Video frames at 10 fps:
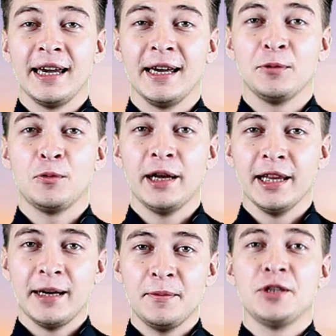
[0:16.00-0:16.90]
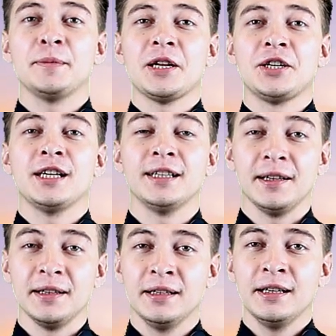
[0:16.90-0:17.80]
and welcome to my
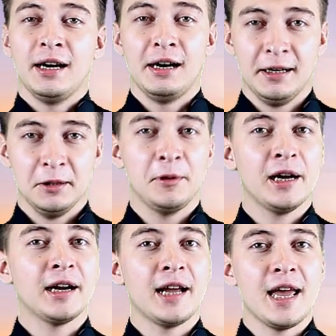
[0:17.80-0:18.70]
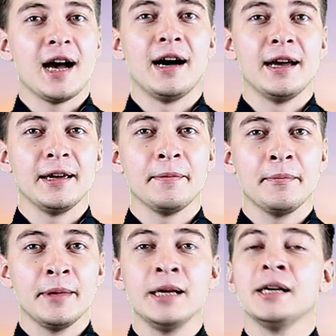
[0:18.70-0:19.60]
channel, Hardware AI.
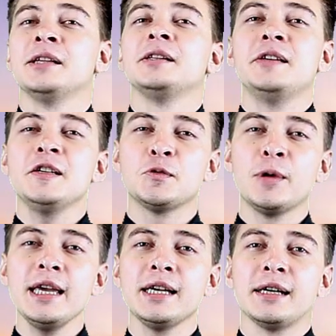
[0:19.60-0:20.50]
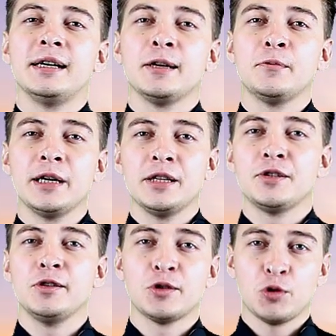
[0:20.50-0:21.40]
This week I went
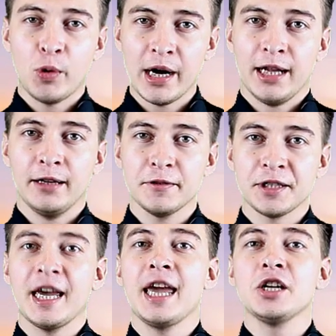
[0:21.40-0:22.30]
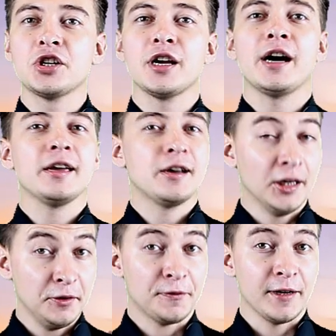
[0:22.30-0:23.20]
to 12's AGI
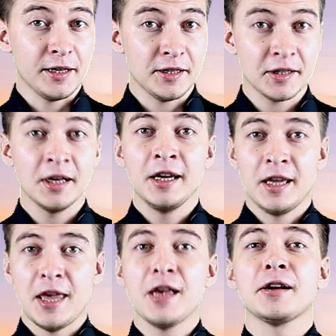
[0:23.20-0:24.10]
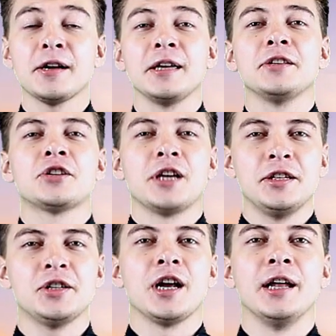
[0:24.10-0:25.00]
conference here in
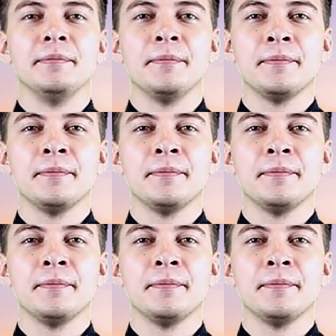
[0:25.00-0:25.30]
Shenzhen.